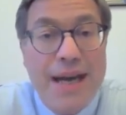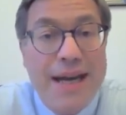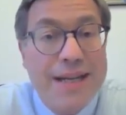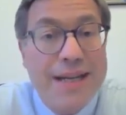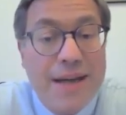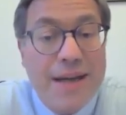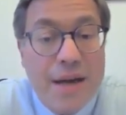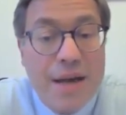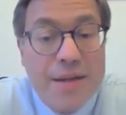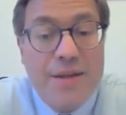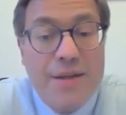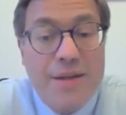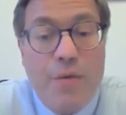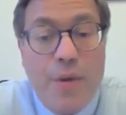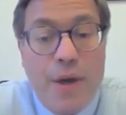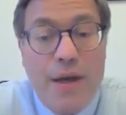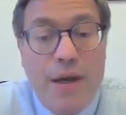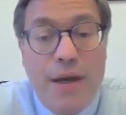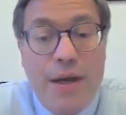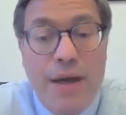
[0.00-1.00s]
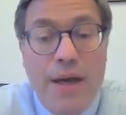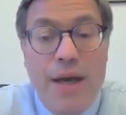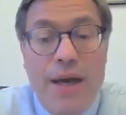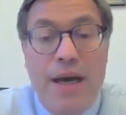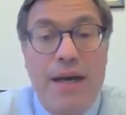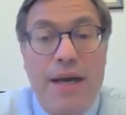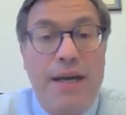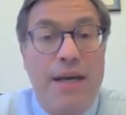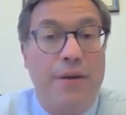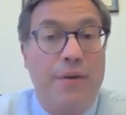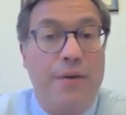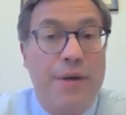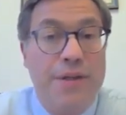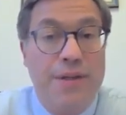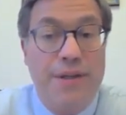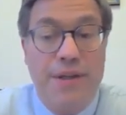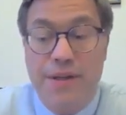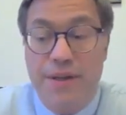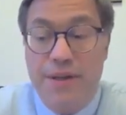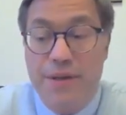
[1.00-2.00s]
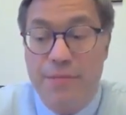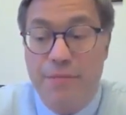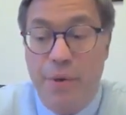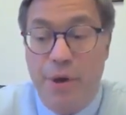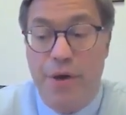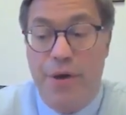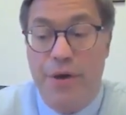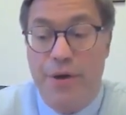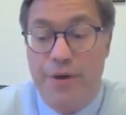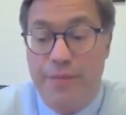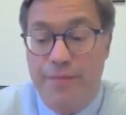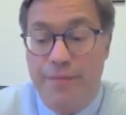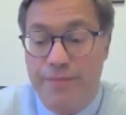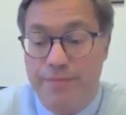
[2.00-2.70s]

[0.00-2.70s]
and consequently, an increased disease burden.